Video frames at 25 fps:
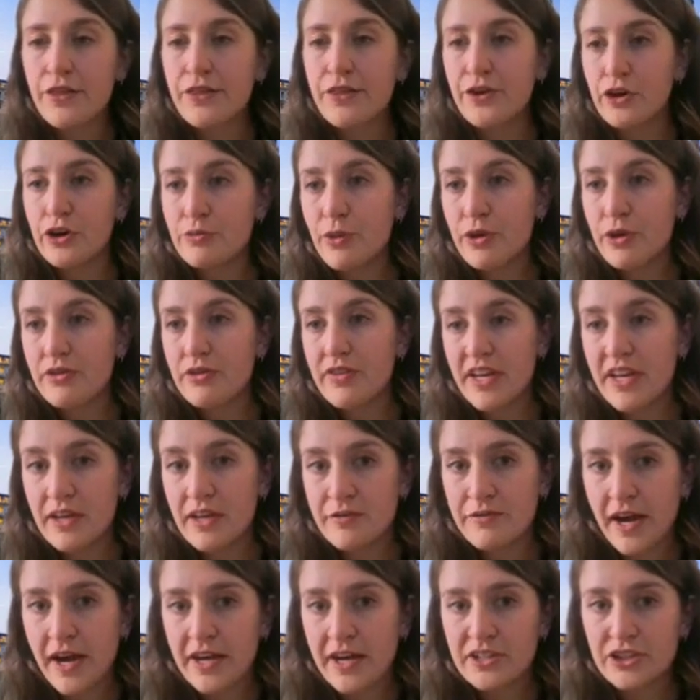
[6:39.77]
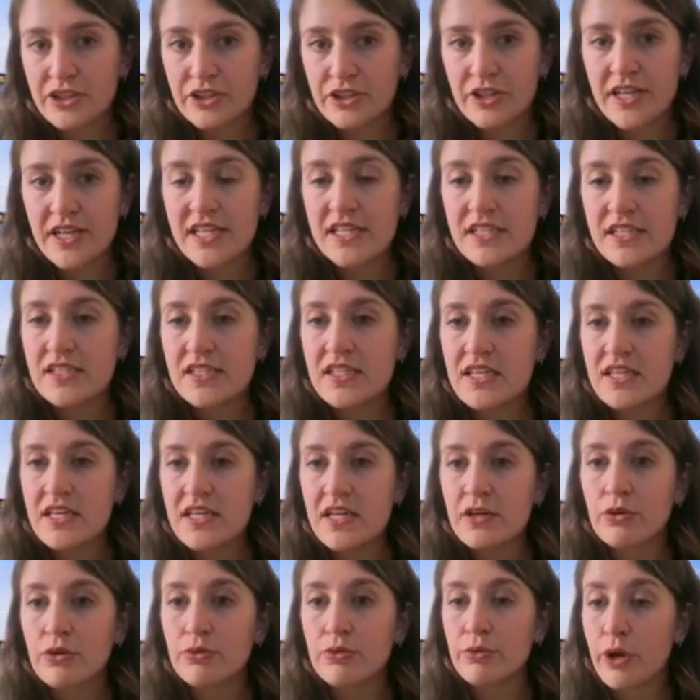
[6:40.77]
The third motivating factor is
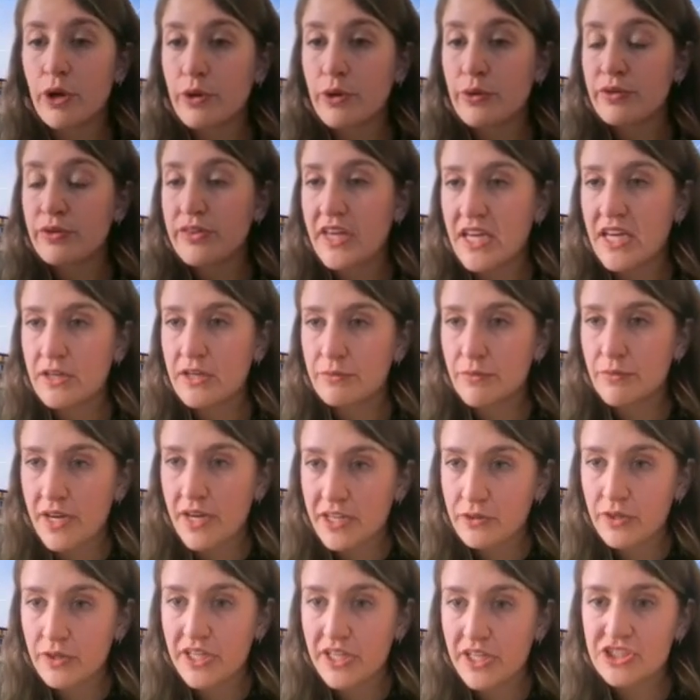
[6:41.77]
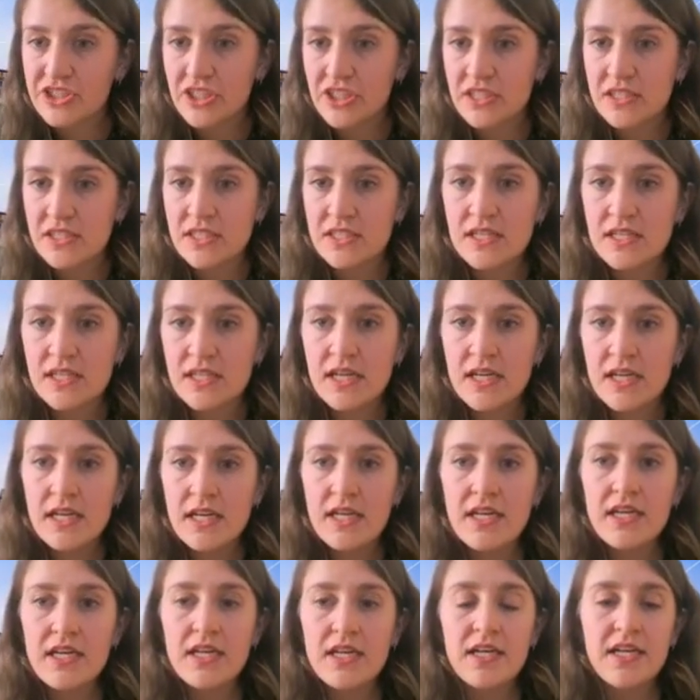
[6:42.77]
the growth in regulations.
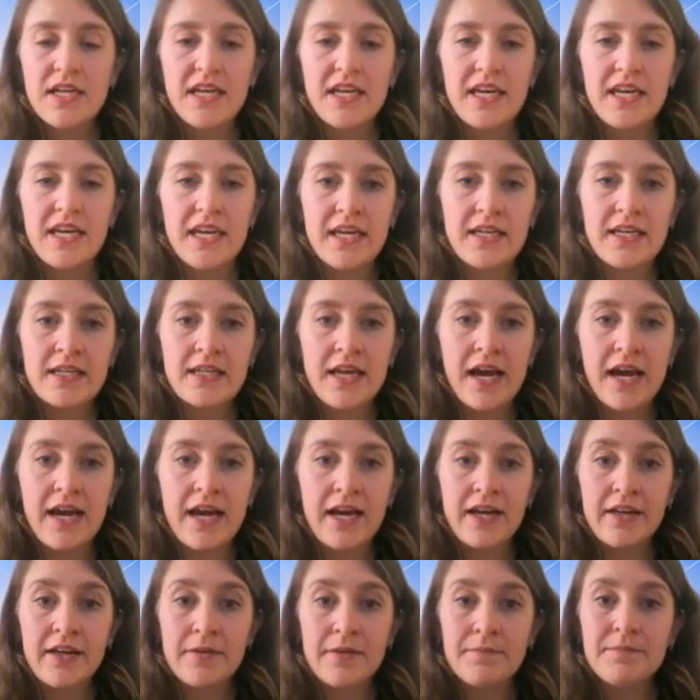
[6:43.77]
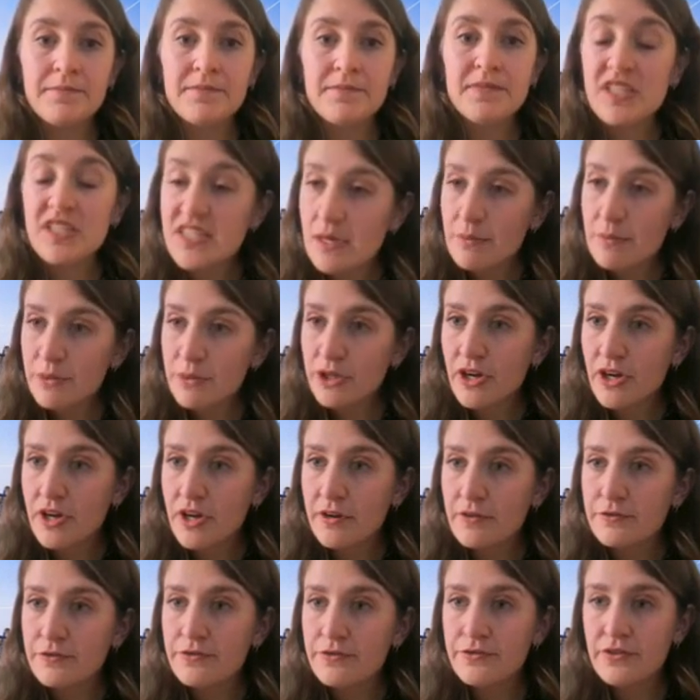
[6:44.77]
In December
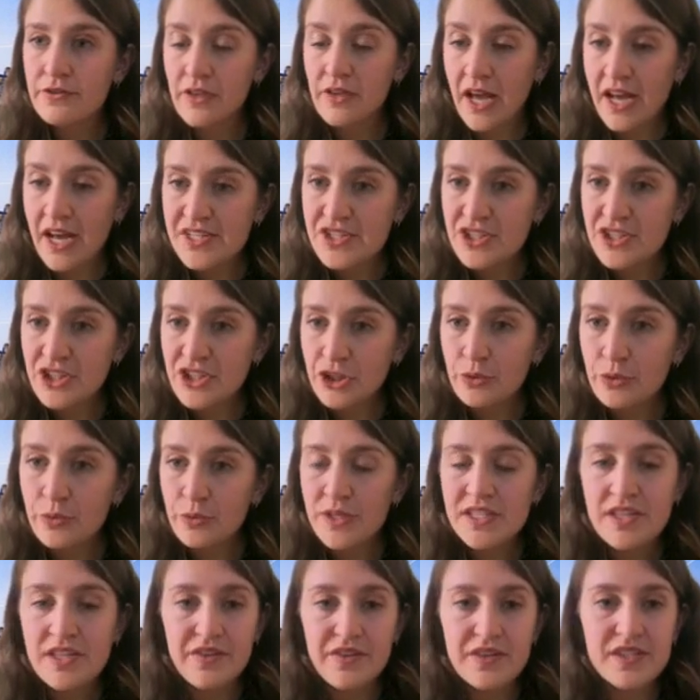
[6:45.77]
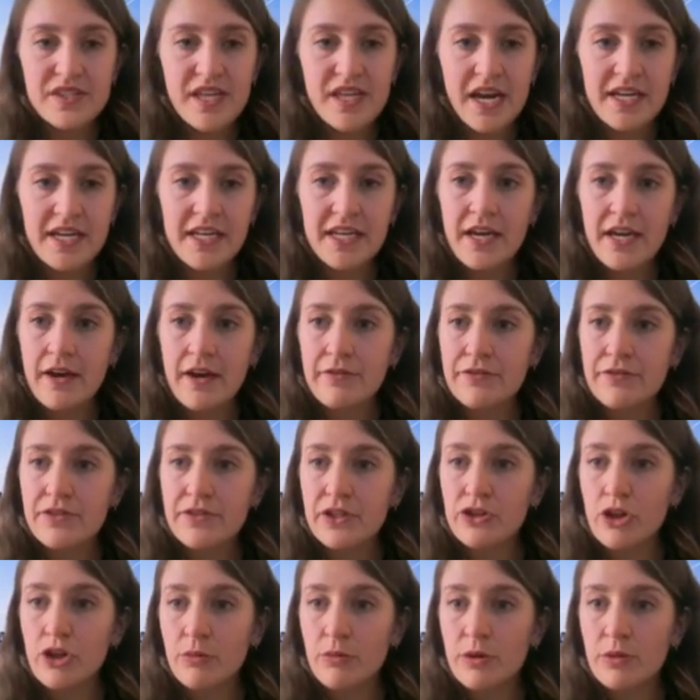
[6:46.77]
of last year, we saw the signing of
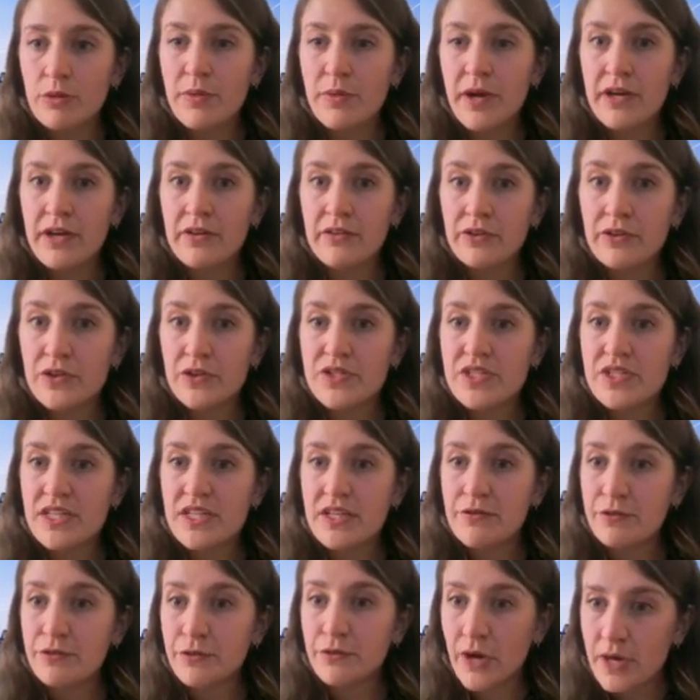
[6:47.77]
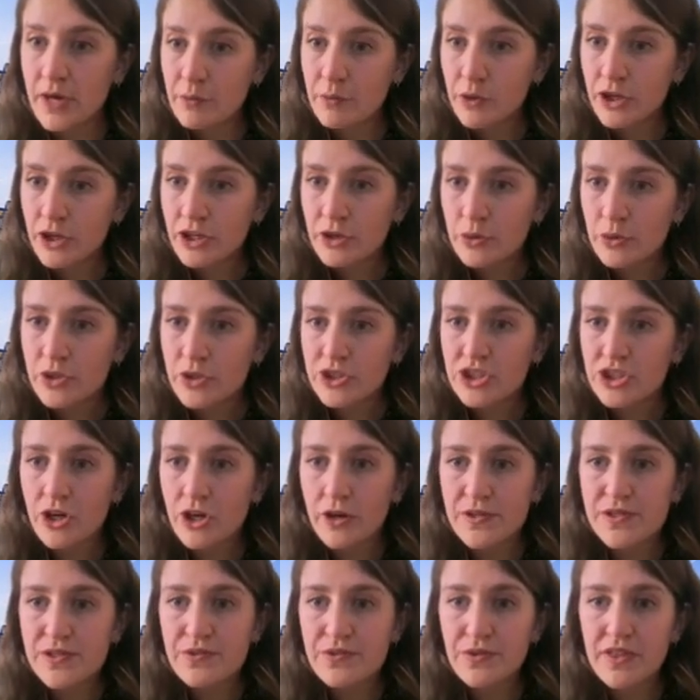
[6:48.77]
the Global Biodiversity Framework, which
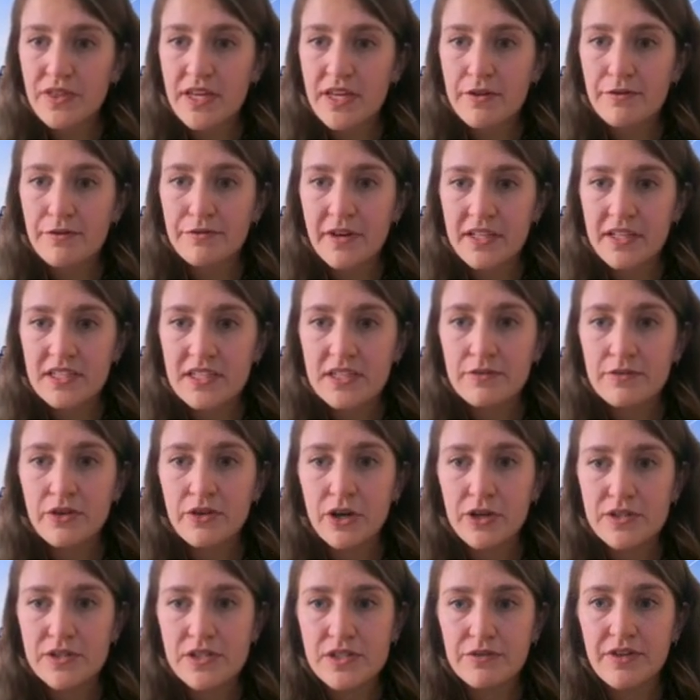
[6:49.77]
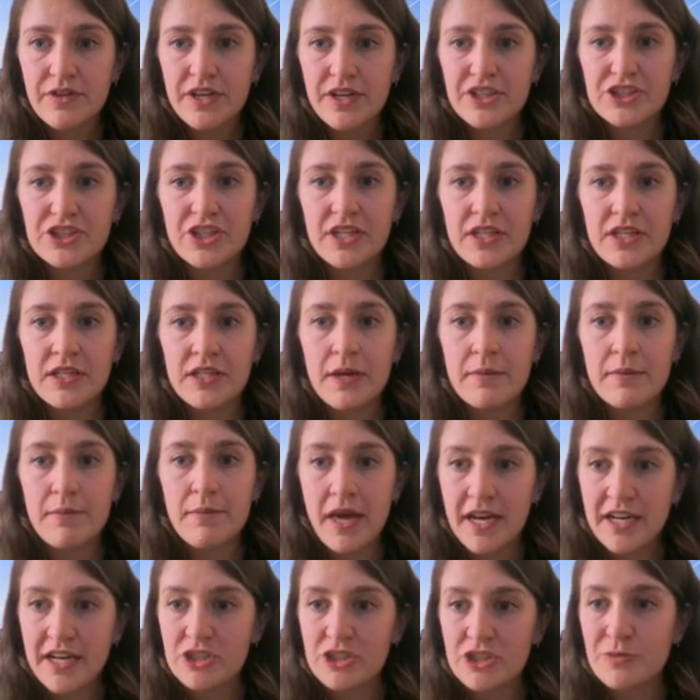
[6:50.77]
calls for the effective conservation,
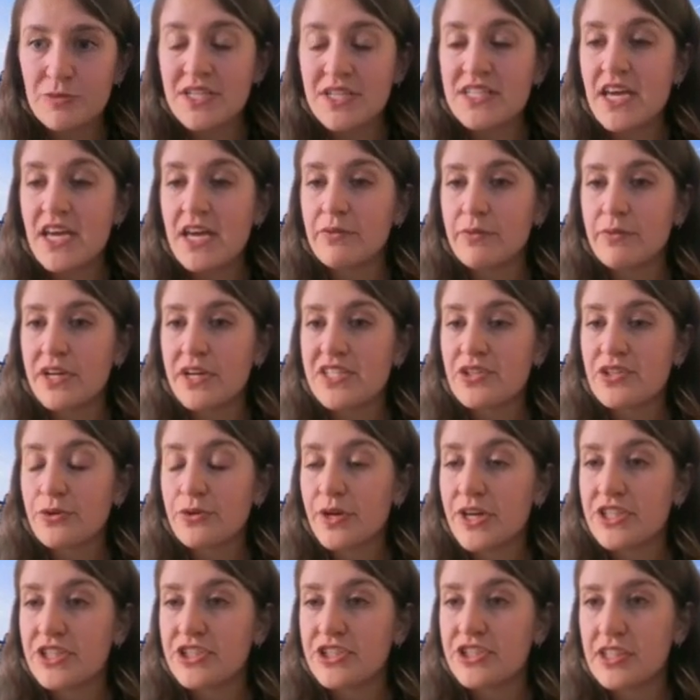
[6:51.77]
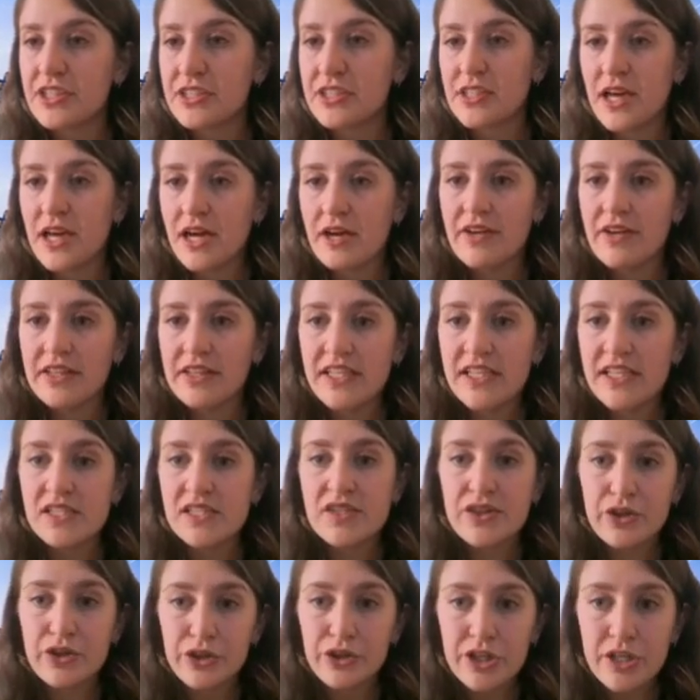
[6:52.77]
management, and restoration of at
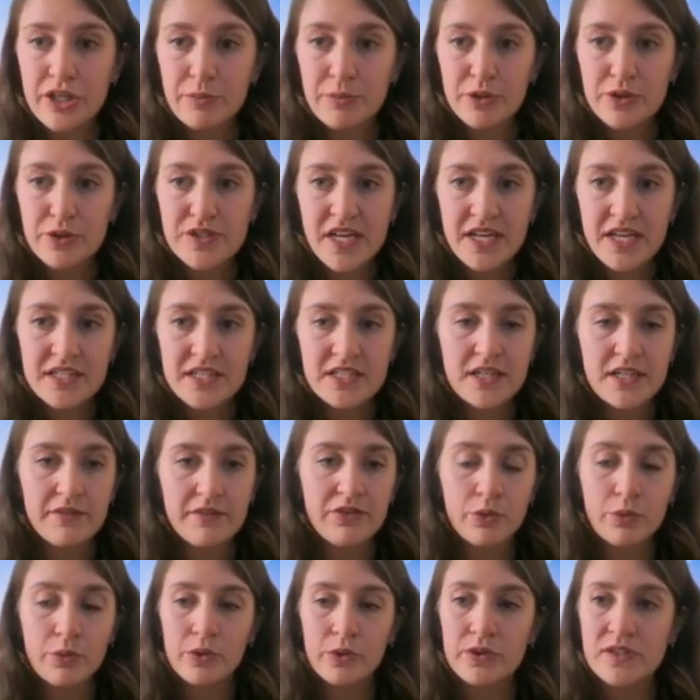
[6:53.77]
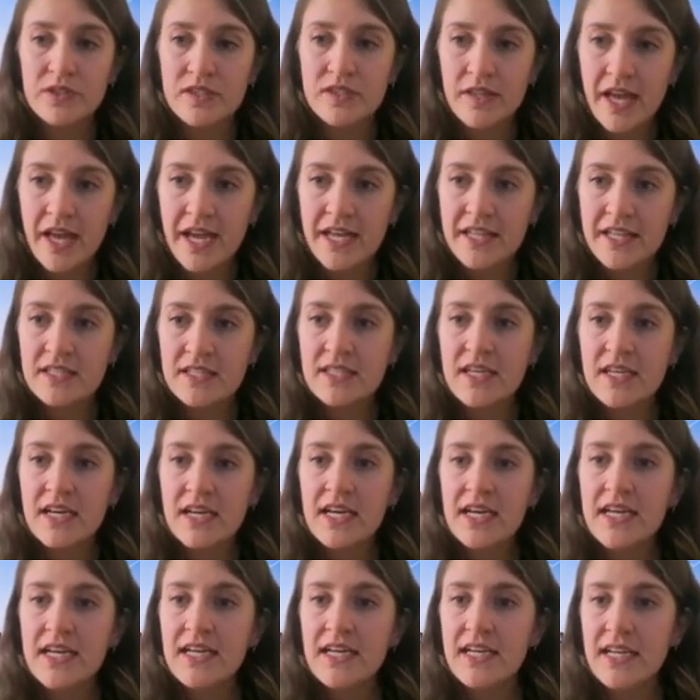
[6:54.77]
least 30% of the world's lands,
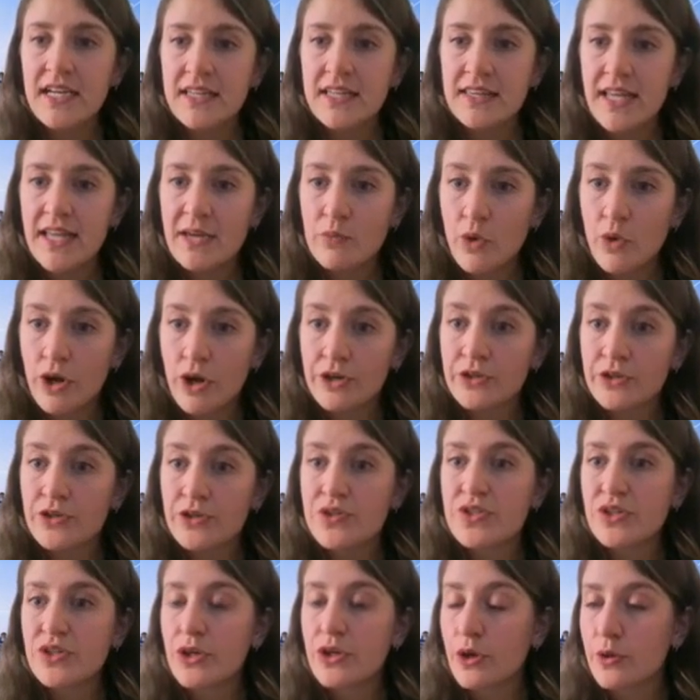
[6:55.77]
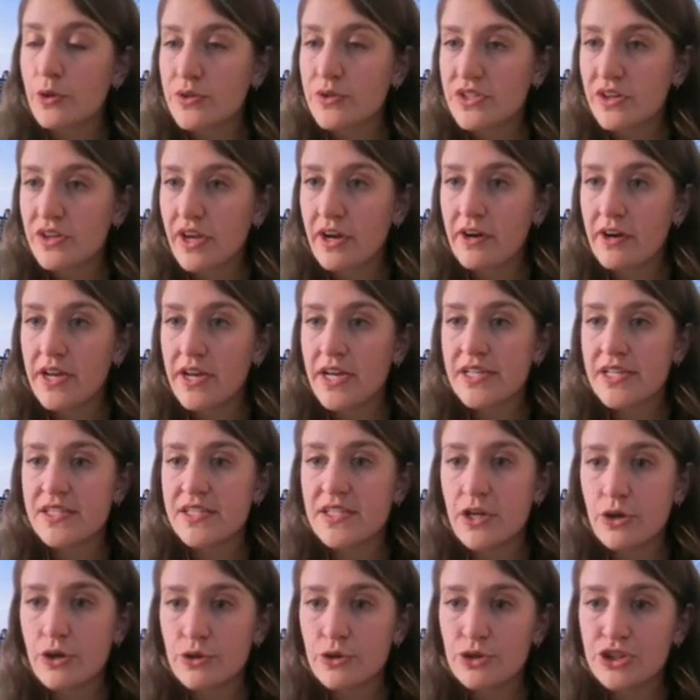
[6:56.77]
inland waters, coastal areas,
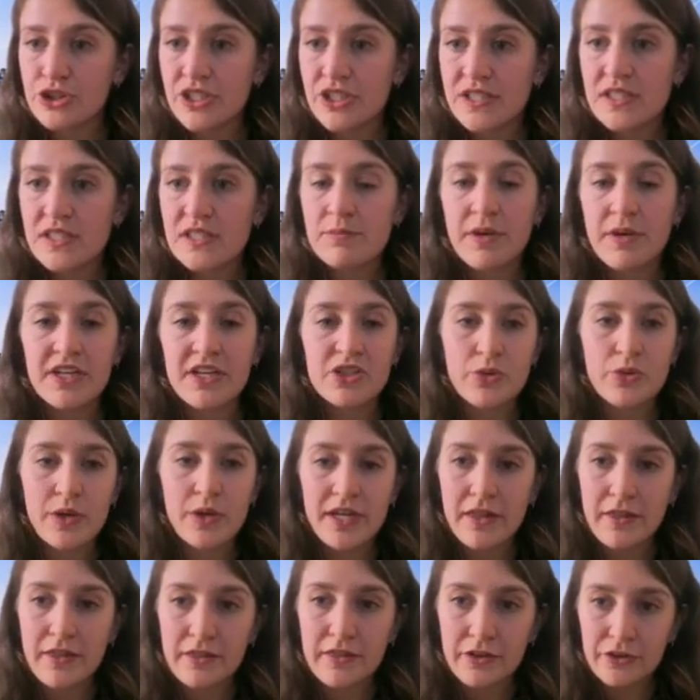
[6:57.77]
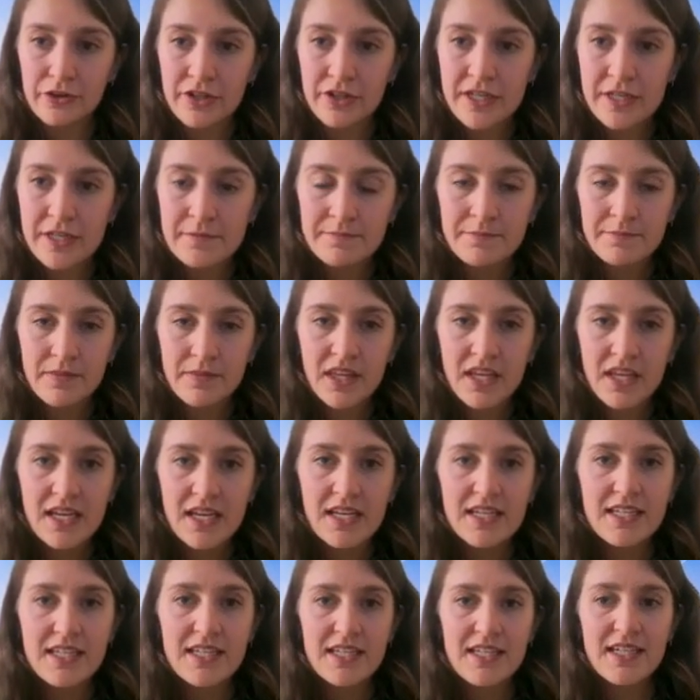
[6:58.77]
and oceans by 2030.
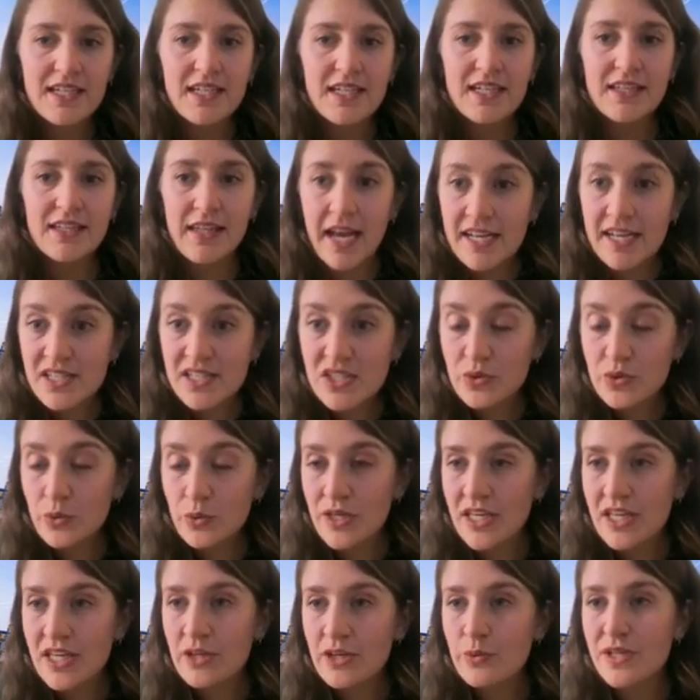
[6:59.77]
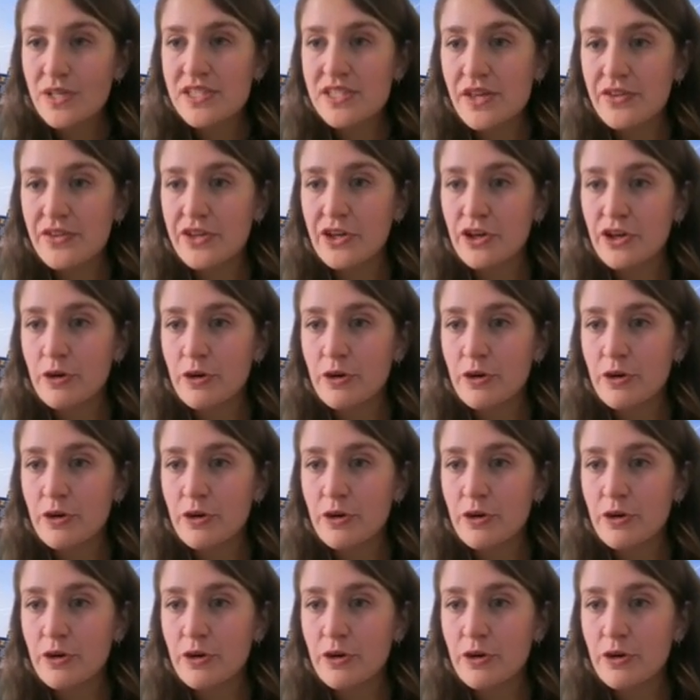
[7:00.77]
Last week, we saw